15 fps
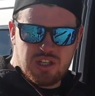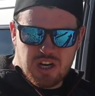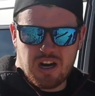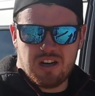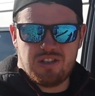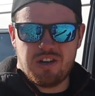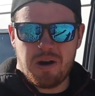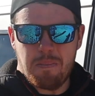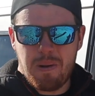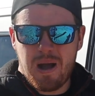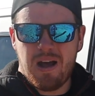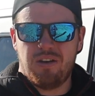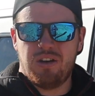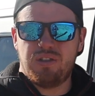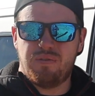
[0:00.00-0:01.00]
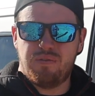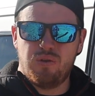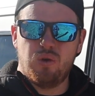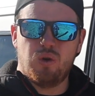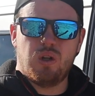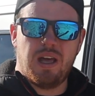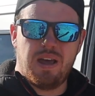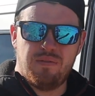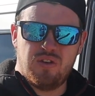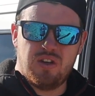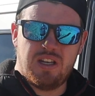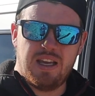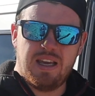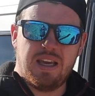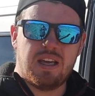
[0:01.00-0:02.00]
charges our batteries full every
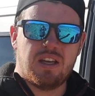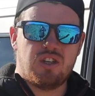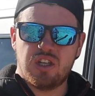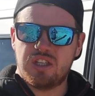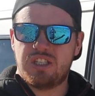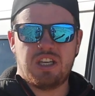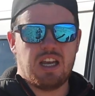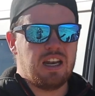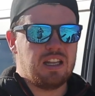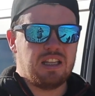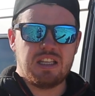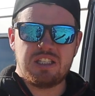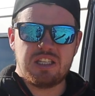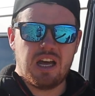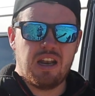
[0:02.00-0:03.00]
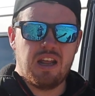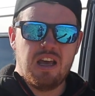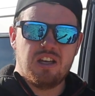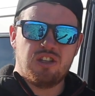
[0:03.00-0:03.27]
day just sitting in the sun.